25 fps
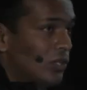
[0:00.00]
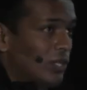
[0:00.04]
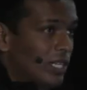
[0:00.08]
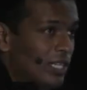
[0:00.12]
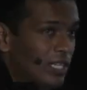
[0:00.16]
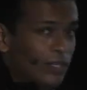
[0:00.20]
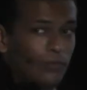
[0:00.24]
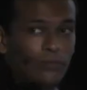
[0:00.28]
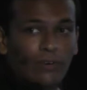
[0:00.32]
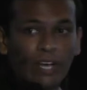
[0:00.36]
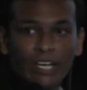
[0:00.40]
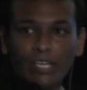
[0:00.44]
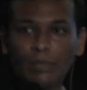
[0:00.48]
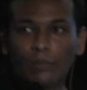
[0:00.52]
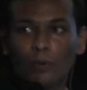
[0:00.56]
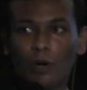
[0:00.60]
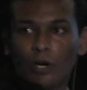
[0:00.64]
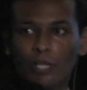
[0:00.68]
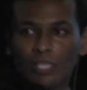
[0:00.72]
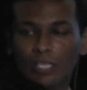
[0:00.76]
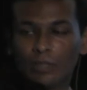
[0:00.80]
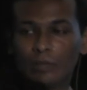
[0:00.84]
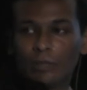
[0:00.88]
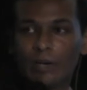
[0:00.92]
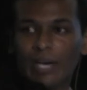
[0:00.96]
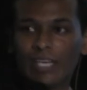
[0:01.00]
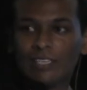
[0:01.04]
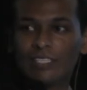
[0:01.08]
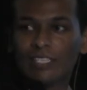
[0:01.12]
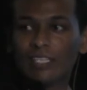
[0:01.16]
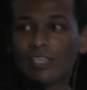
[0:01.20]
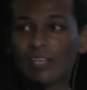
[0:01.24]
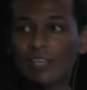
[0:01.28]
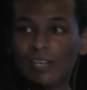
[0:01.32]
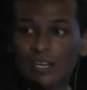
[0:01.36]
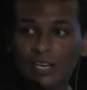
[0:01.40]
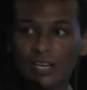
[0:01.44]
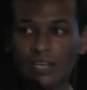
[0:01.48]
You can define a model in
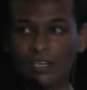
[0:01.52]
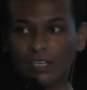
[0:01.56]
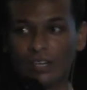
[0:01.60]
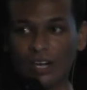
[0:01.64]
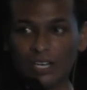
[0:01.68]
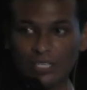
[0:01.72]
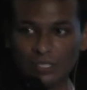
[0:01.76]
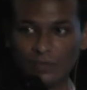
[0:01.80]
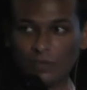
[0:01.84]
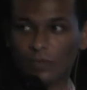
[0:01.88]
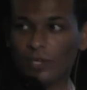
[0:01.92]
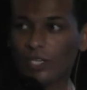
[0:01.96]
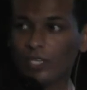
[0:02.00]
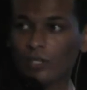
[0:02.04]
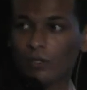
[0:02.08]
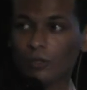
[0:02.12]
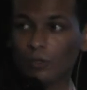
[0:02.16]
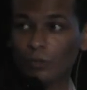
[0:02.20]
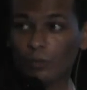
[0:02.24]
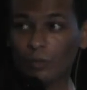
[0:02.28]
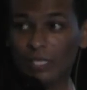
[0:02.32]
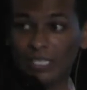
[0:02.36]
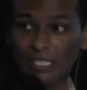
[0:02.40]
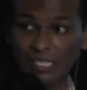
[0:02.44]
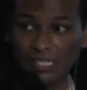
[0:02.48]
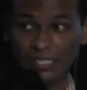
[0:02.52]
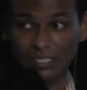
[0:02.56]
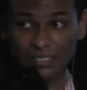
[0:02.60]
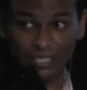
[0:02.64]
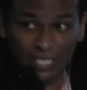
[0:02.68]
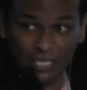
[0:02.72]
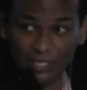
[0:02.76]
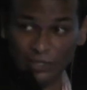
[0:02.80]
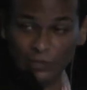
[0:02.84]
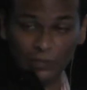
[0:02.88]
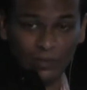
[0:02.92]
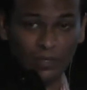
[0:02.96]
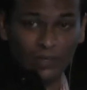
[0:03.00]
Python, transfer it to Ruby,
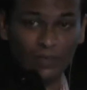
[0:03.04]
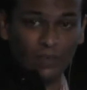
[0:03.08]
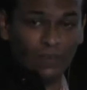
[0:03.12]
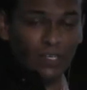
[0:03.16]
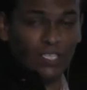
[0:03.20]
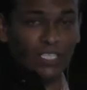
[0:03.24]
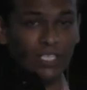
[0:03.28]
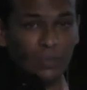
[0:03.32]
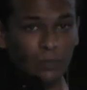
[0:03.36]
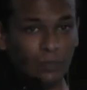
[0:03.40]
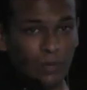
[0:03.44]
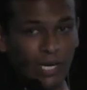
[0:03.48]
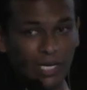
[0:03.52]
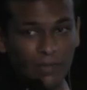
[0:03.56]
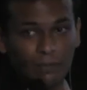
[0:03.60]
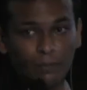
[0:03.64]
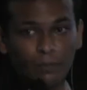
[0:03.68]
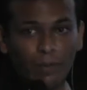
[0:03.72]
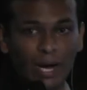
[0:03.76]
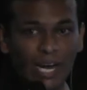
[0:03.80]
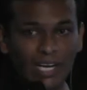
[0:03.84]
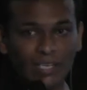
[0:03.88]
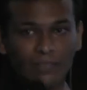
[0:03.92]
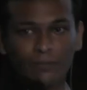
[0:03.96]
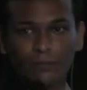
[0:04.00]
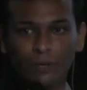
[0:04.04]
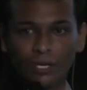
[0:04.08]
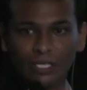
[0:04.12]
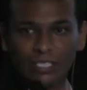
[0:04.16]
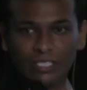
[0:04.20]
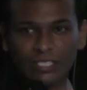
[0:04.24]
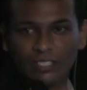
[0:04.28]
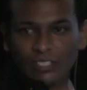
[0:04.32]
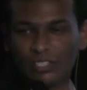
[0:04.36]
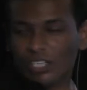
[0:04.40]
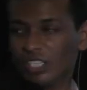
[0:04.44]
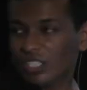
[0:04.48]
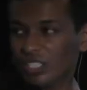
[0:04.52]
then you can run it. By default,
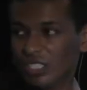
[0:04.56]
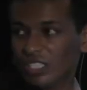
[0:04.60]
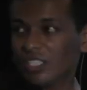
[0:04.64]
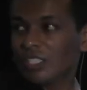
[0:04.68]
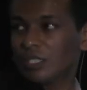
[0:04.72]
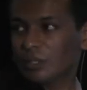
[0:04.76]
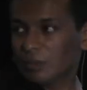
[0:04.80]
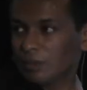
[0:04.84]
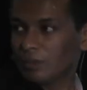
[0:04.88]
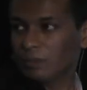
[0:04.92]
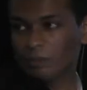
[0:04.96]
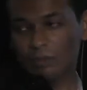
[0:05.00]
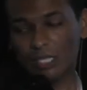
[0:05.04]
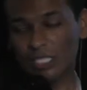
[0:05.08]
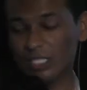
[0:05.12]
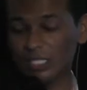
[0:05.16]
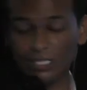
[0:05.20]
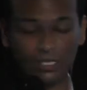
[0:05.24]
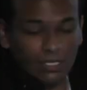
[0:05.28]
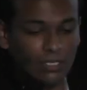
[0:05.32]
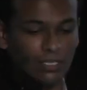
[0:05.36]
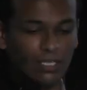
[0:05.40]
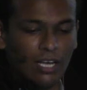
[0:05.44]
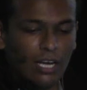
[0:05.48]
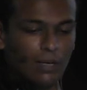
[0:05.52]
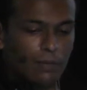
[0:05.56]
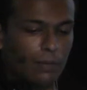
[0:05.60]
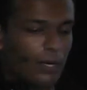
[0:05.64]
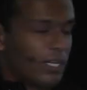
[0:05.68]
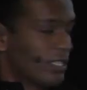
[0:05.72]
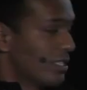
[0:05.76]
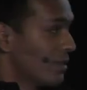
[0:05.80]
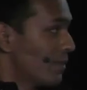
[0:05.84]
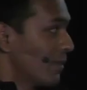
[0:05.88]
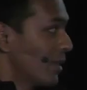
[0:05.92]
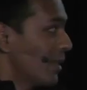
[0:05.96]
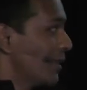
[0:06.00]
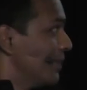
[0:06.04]
constructions is not
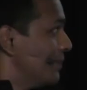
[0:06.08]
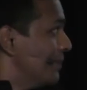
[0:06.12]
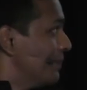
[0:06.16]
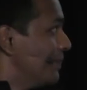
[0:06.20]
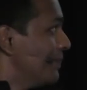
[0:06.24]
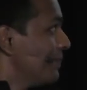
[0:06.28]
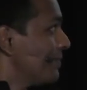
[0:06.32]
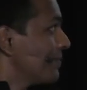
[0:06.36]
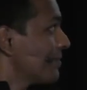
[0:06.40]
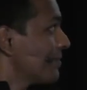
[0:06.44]
possible.